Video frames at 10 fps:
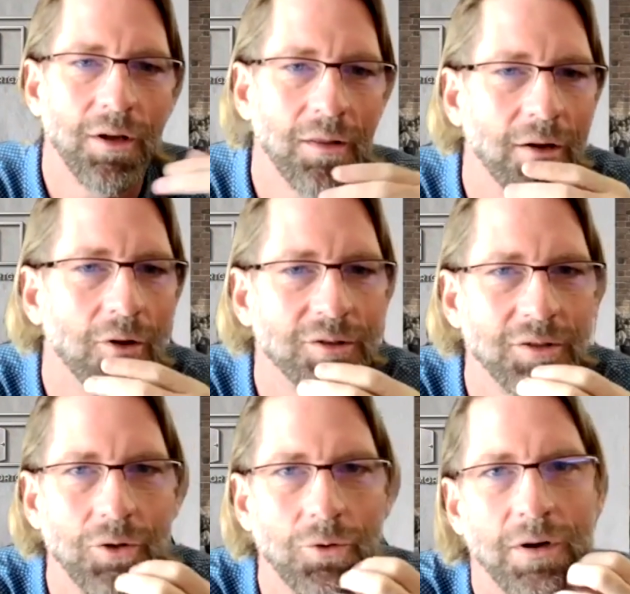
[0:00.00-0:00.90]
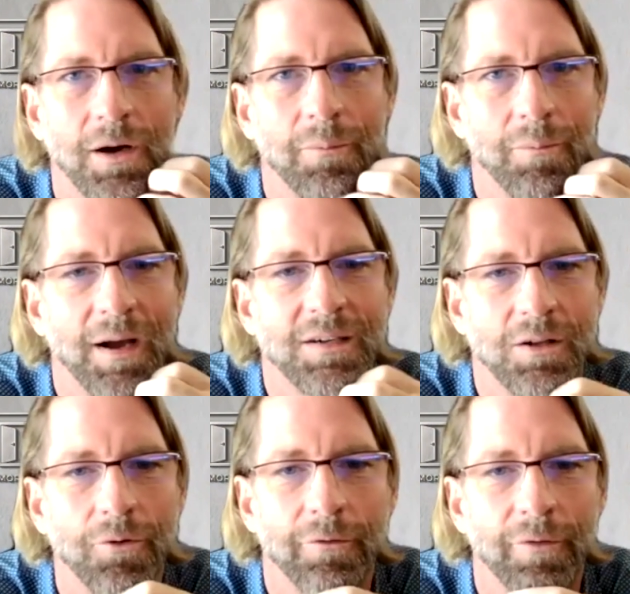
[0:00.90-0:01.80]
and then also
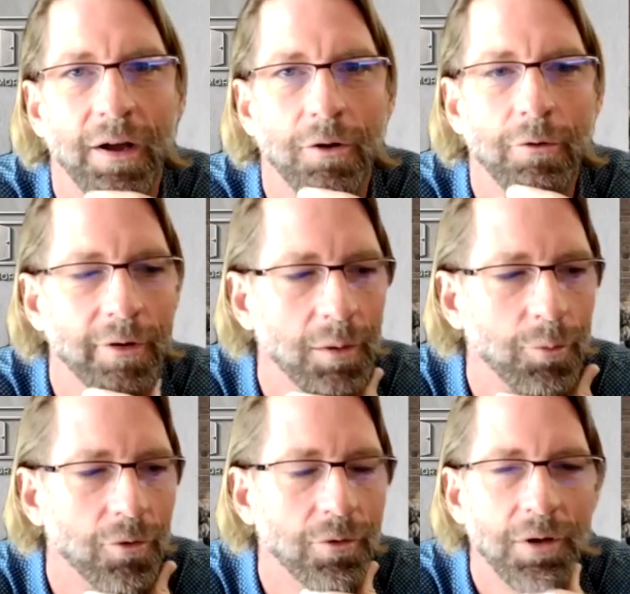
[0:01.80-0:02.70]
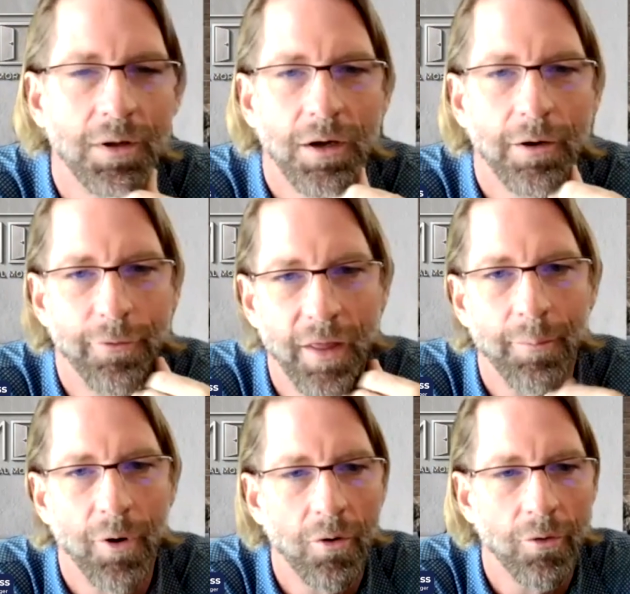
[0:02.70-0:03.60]
max loan to value available for
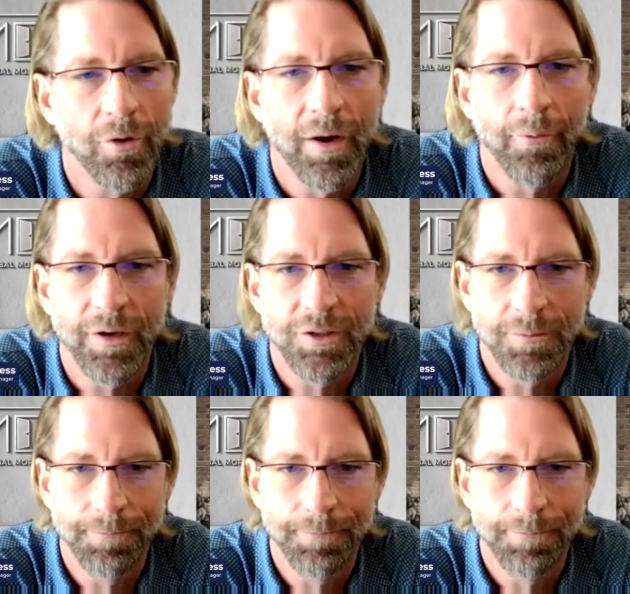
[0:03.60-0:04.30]
that borrower in that region.